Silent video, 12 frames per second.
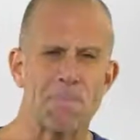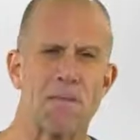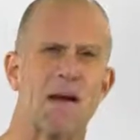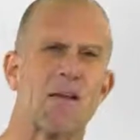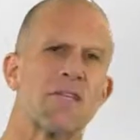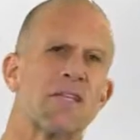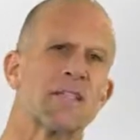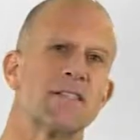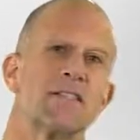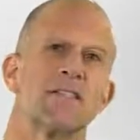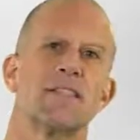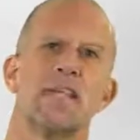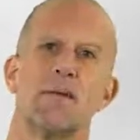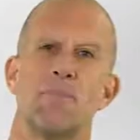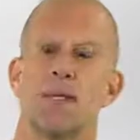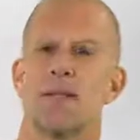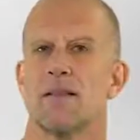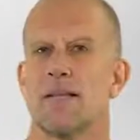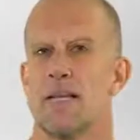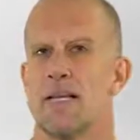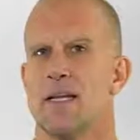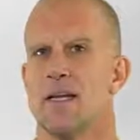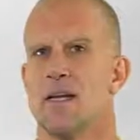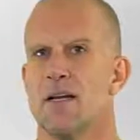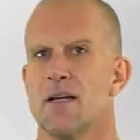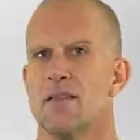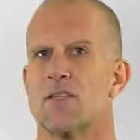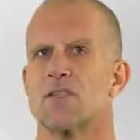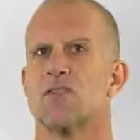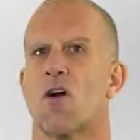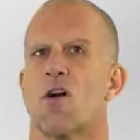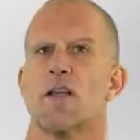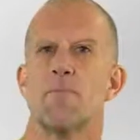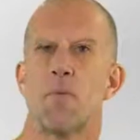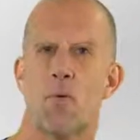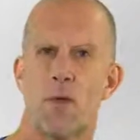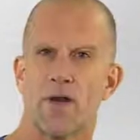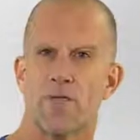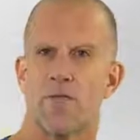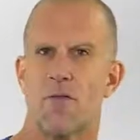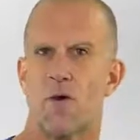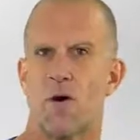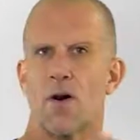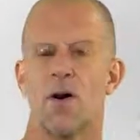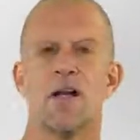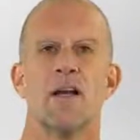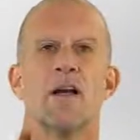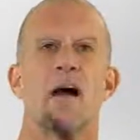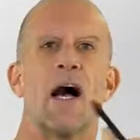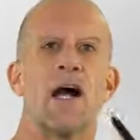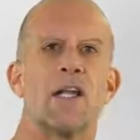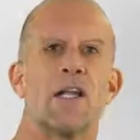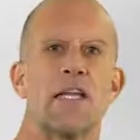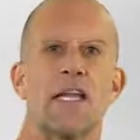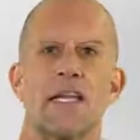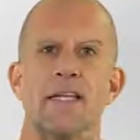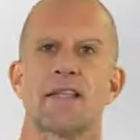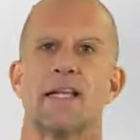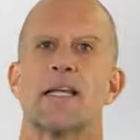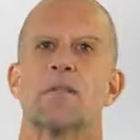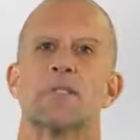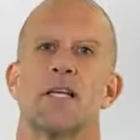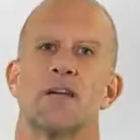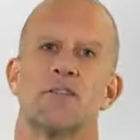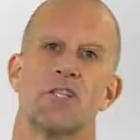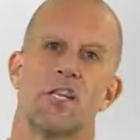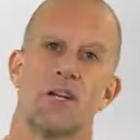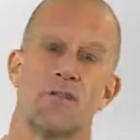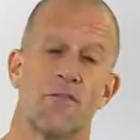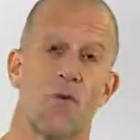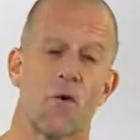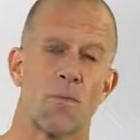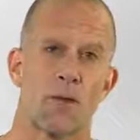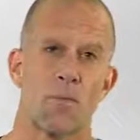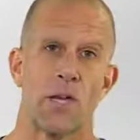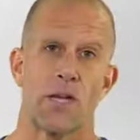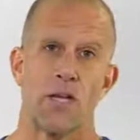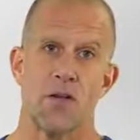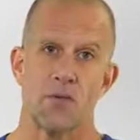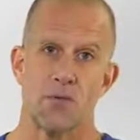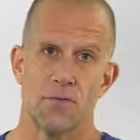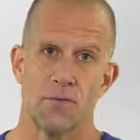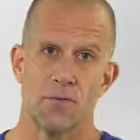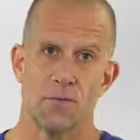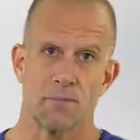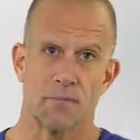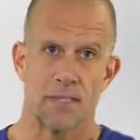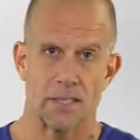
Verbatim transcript: However, this is typically the starting point for uh, getting the Gibbs energy in a form that we use, but